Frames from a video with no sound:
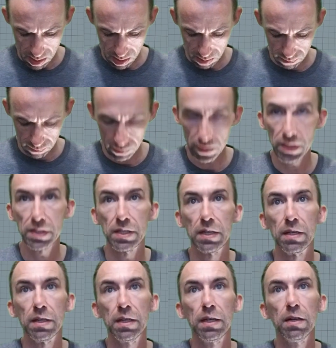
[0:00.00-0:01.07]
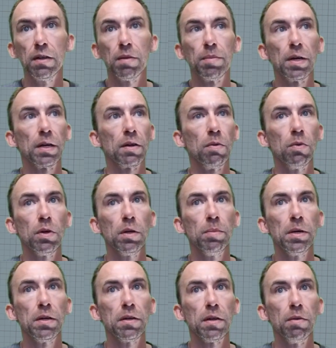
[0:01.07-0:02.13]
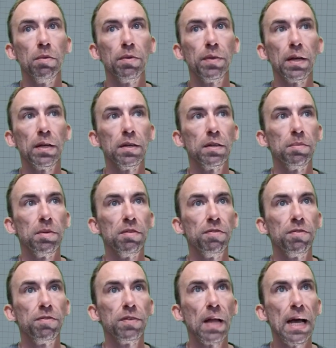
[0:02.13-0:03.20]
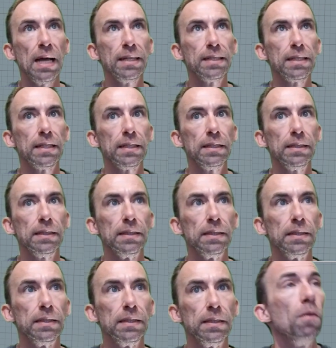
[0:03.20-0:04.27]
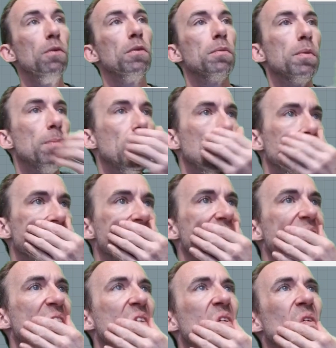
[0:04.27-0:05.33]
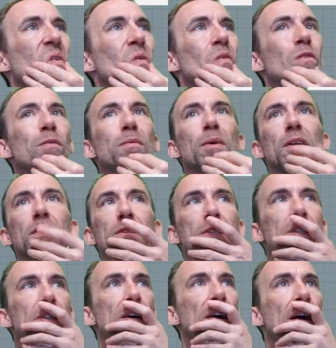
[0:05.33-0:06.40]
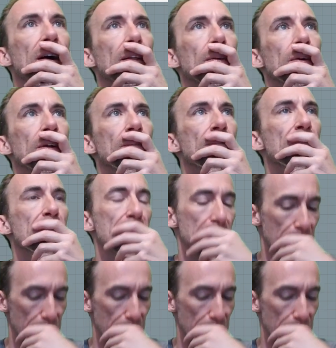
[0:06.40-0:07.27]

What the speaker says: And for this end here, I'm not going to worry about it. I want that end to be flat. Would it be better to cut a hole, or would it be better just to hollow it?